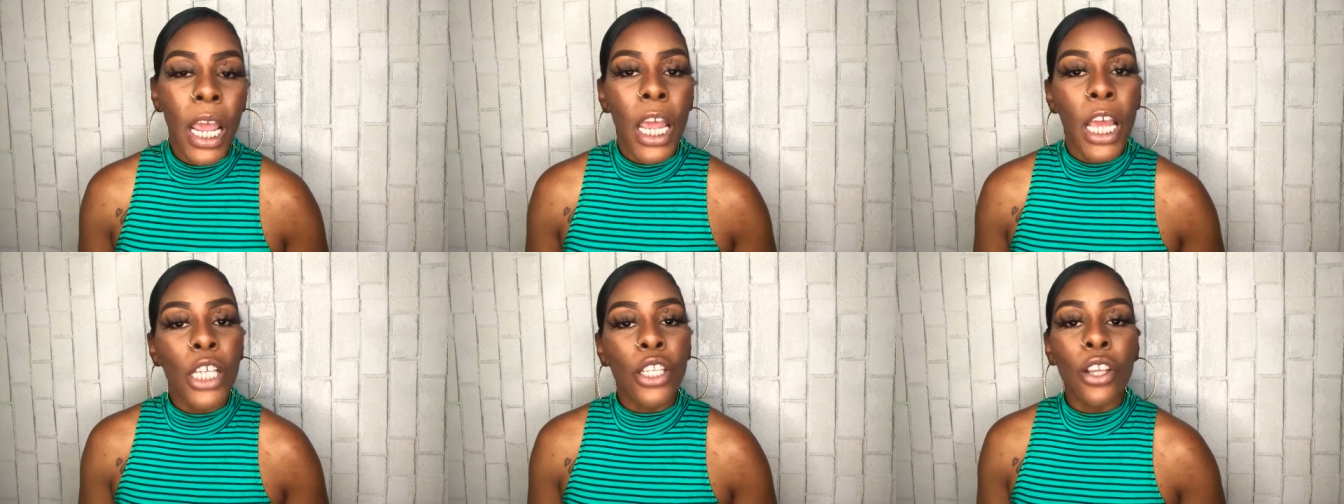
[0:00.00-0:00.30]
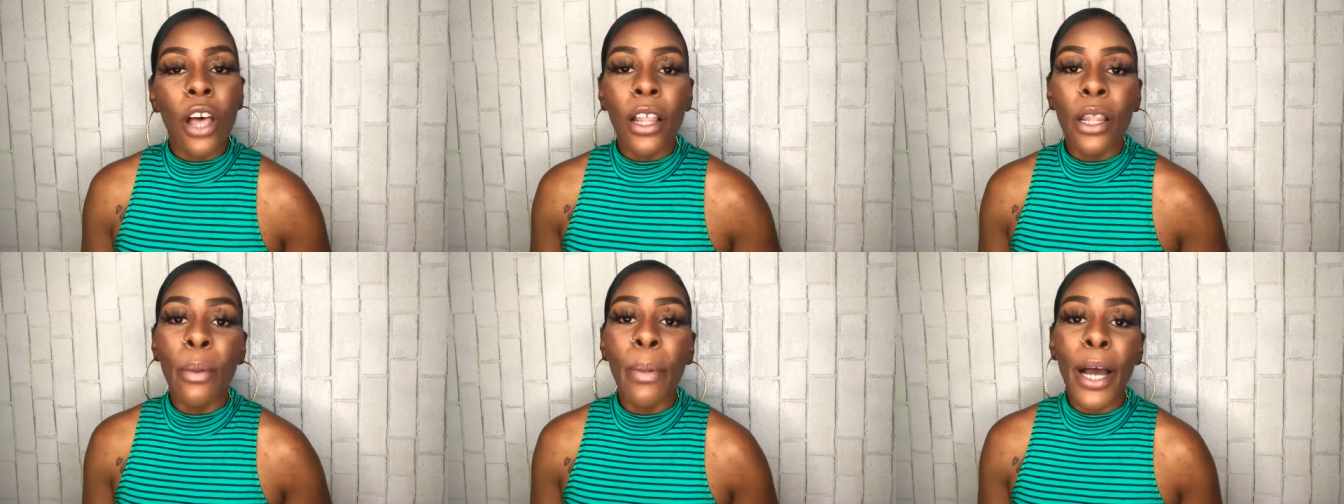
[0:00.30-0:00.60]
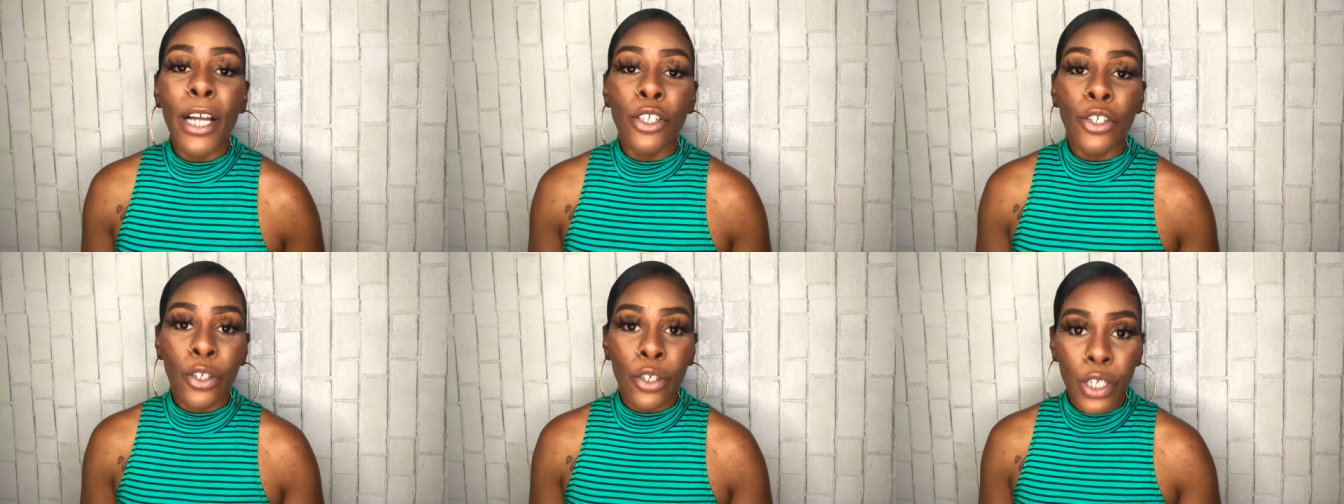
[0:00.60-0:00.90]
It's all
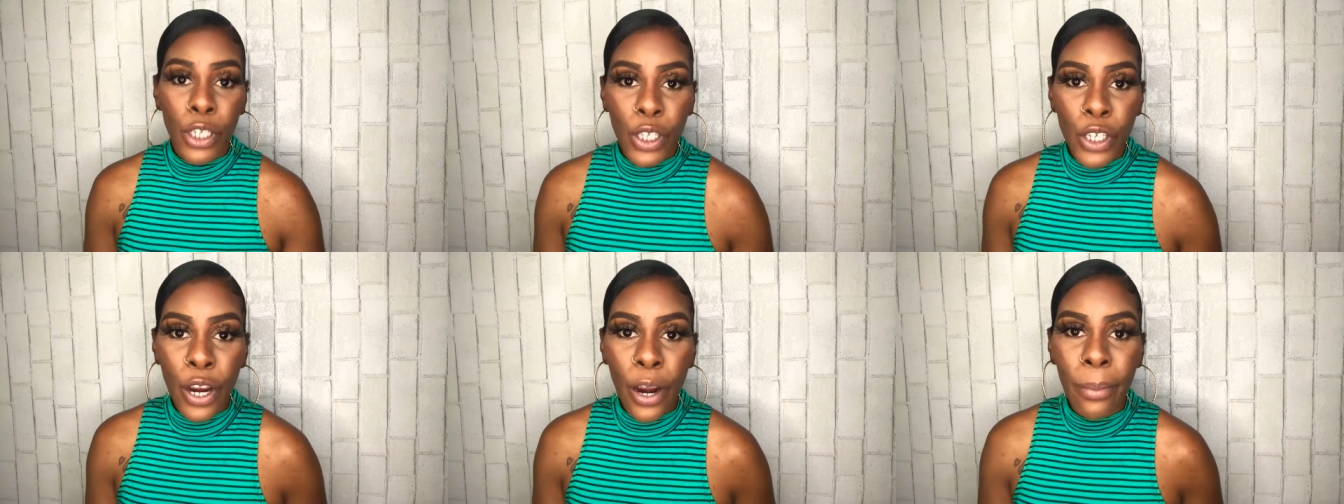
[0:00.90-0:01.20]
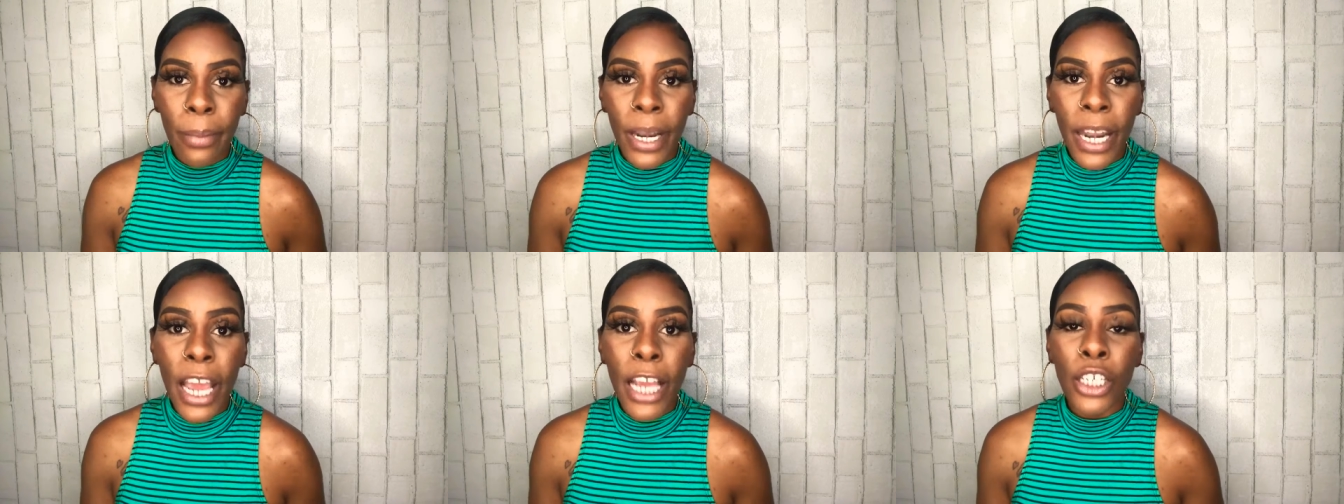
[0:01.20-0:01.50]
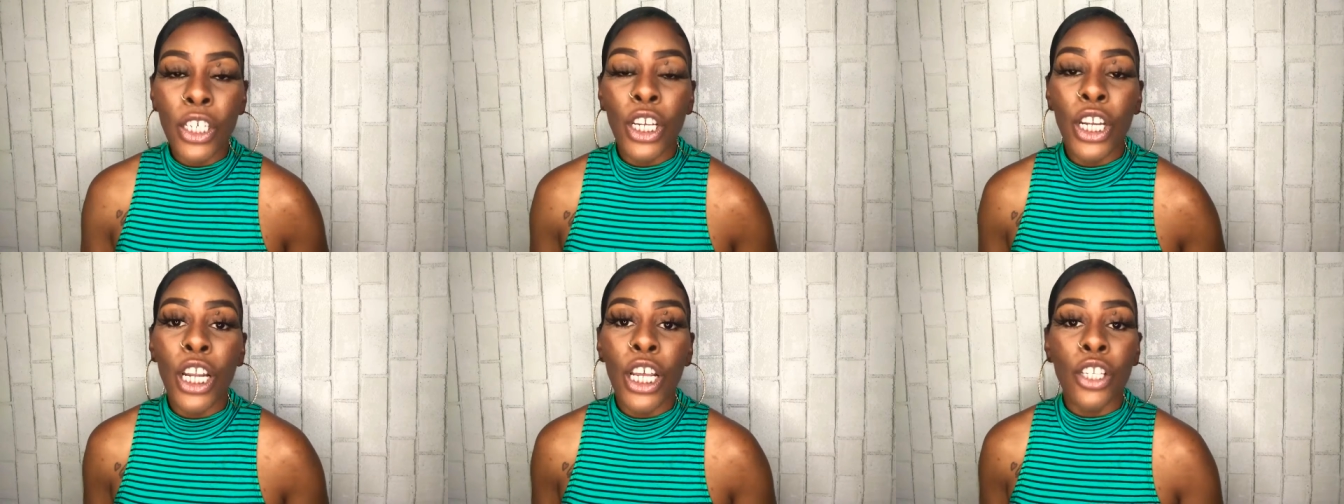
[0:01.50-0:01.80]
about your
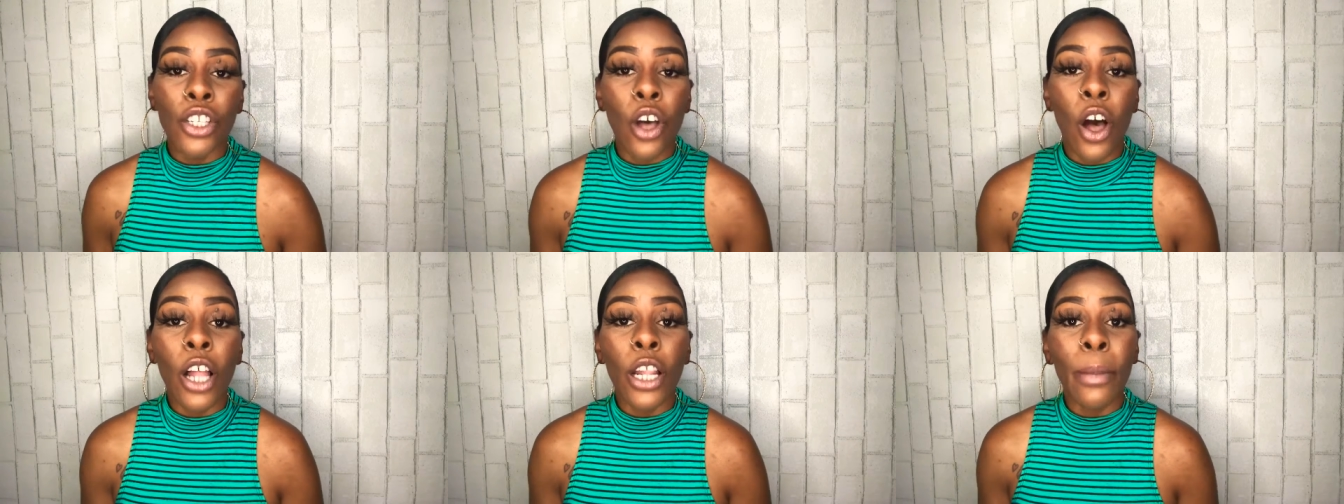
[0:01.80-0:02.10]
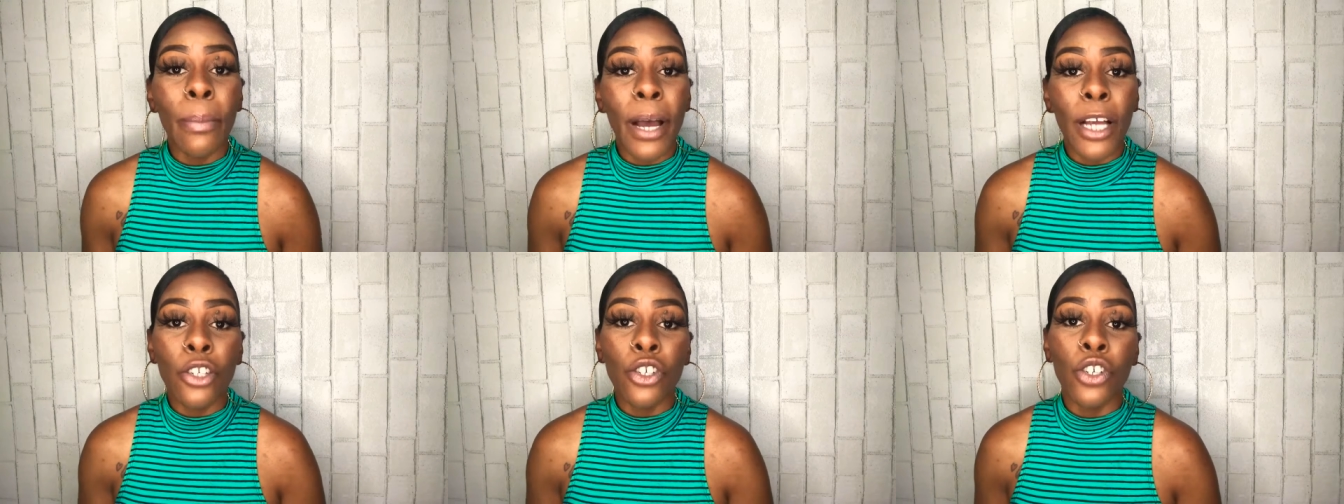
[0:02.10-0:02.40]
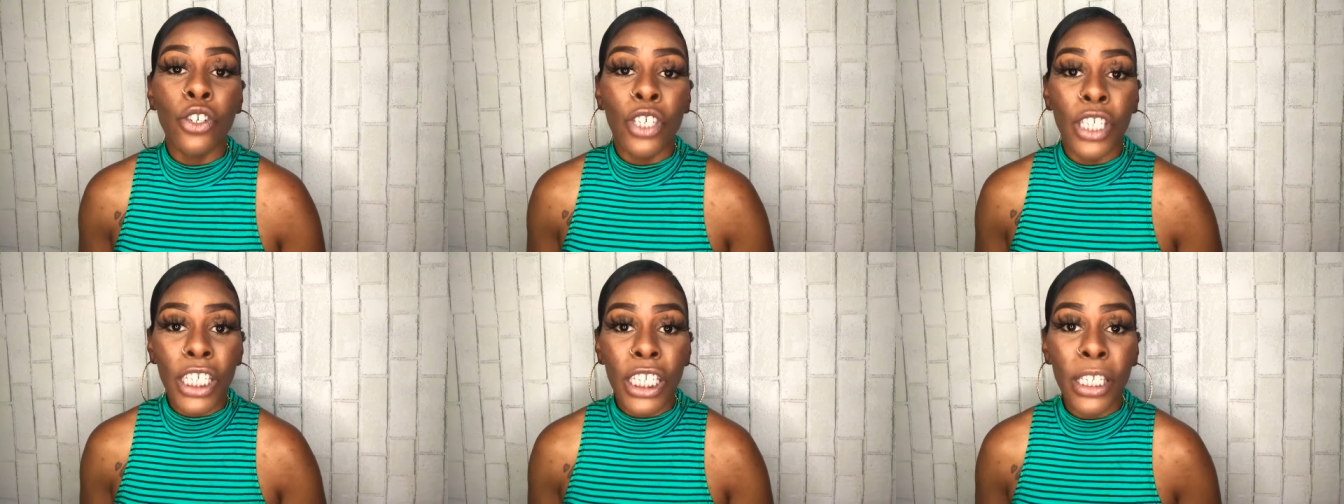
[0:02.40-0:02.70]
determination. It's all about
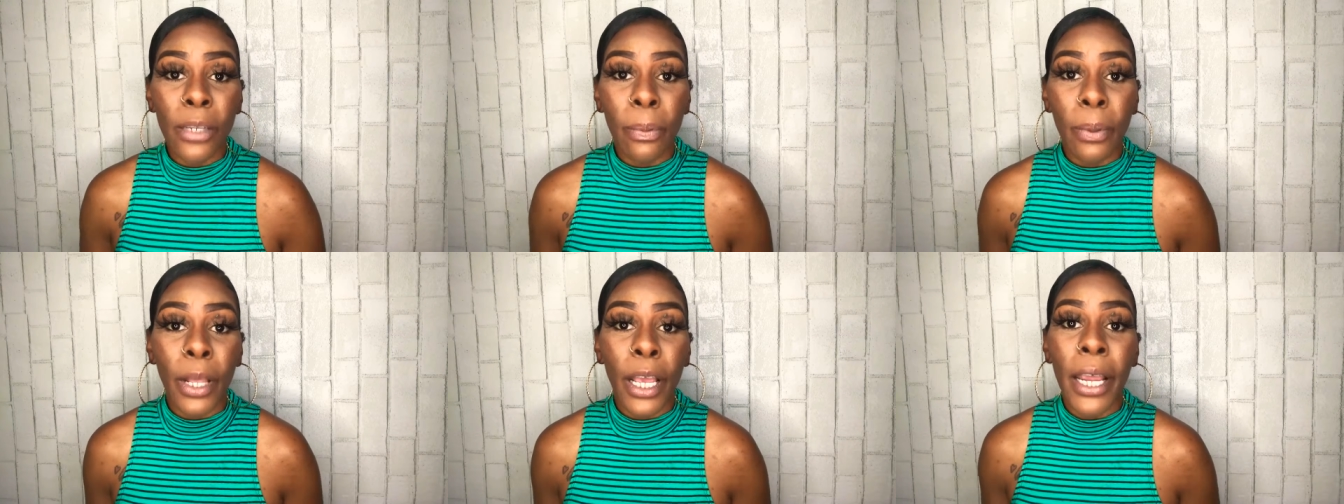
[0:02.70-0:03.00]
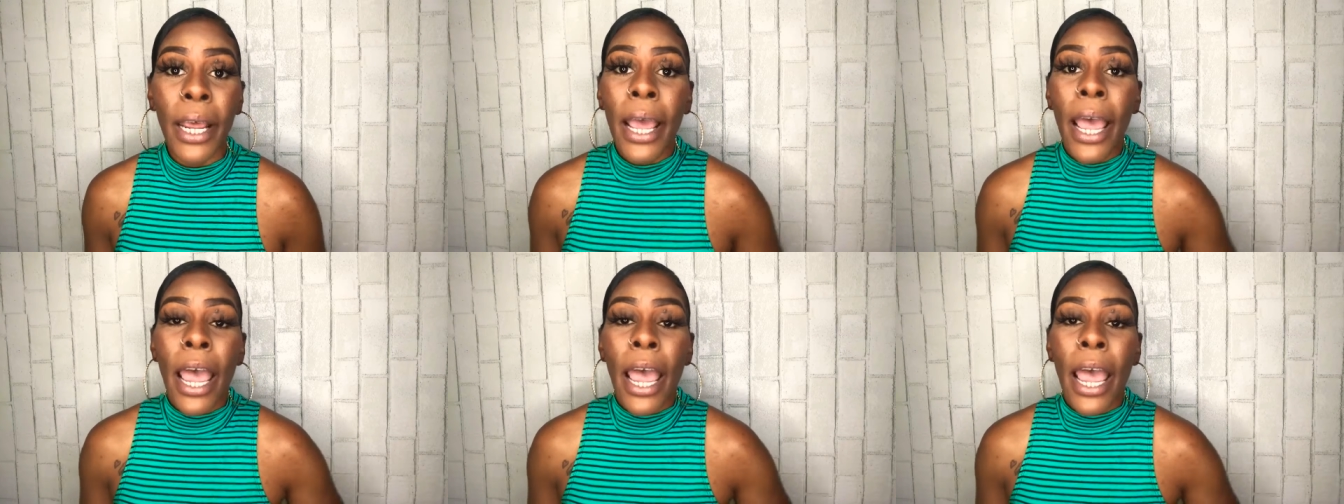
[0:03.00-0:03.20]
your discipline